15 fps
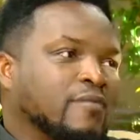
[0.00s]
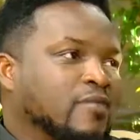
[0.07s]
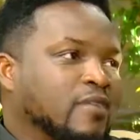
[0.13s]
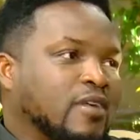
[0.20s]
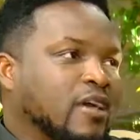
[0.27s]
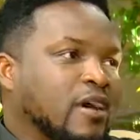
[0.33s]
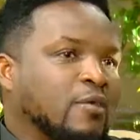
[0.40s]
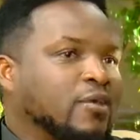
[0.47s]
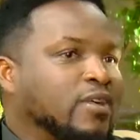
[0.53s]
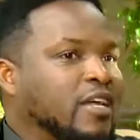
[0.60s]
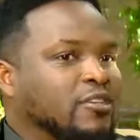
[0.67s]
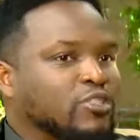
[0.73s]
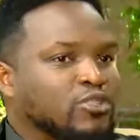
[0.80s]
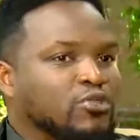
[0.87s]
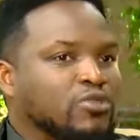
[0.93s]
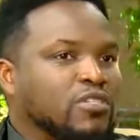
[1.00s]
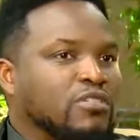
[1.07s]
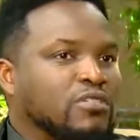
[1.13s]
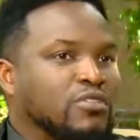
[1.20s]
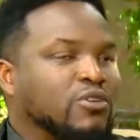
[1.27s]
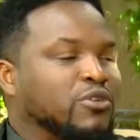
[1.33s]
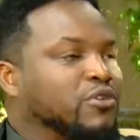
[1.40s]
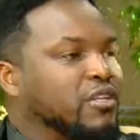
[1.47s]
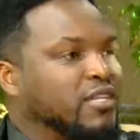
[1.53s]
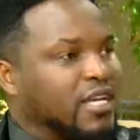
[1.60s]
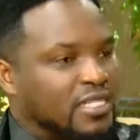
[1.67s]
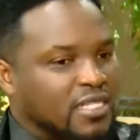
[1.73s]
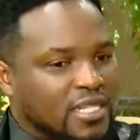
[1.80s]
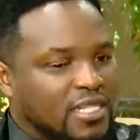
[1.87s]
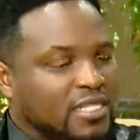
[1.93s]
Yeah, when I shoot a story in
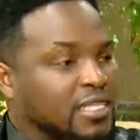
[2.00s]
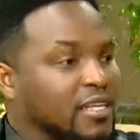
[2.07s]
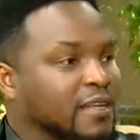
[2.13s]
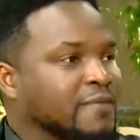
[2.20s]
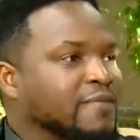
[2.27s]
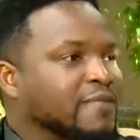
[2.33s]
Kasese,